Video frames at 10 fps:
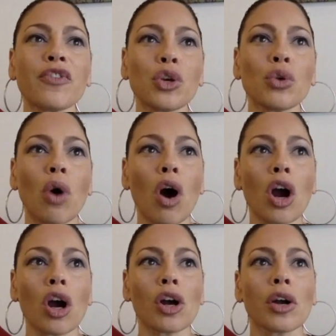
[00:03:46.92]
you
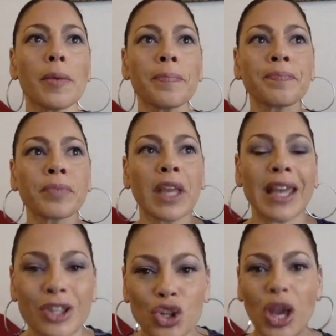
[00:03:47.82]
are
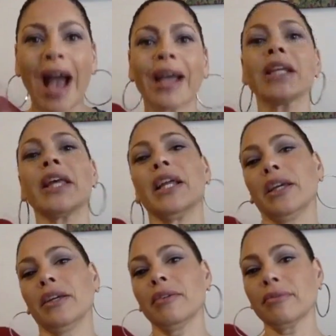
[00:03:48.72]

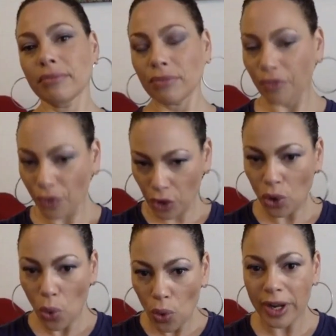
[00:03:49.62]
ejaculating for
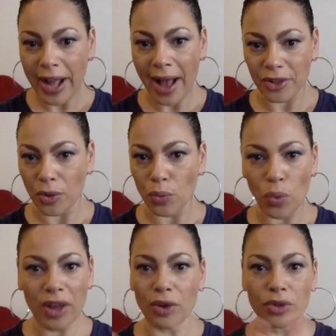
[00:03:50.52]
your orgasm,
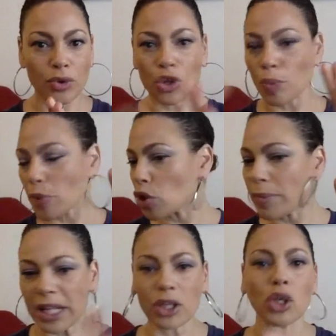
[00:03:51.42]
whether there's sperm
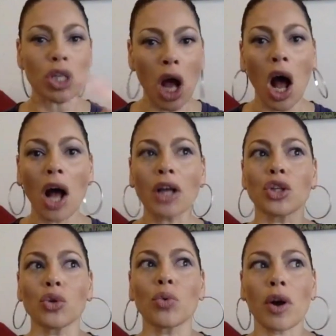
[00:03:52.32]
in it or not,
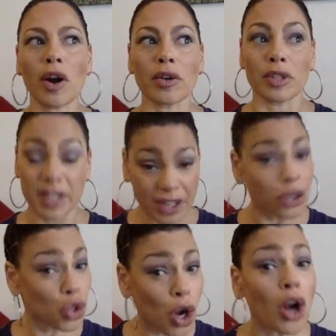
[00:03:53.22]
you are
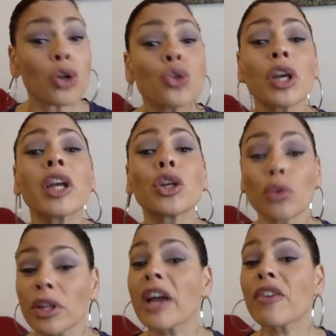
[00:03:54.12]
discharging
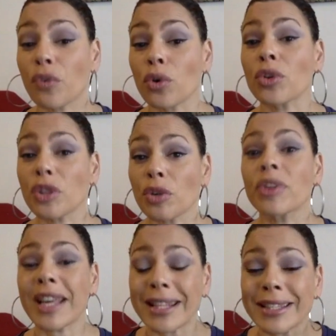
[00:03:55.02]
your life force. There
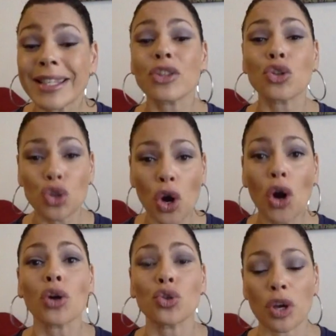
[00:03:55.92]
is a
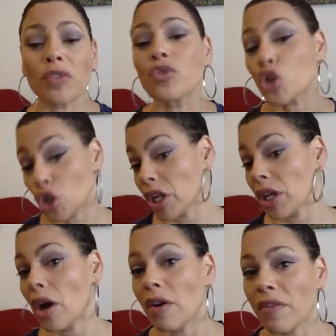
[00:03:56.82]
discharge of
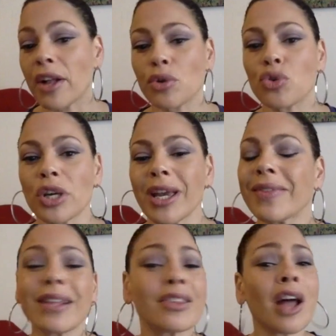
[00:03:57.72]
chi, of energy,
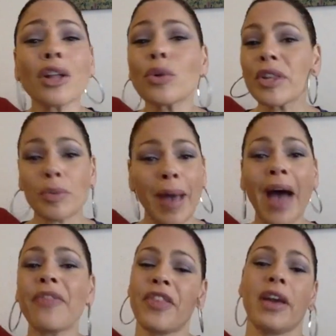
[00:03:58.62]
and that's not always a
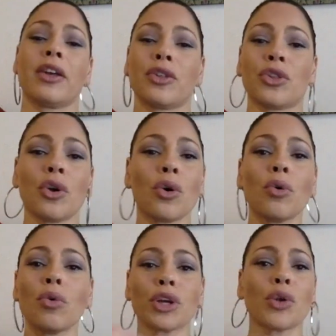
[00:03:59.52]
bad thing. So, you know,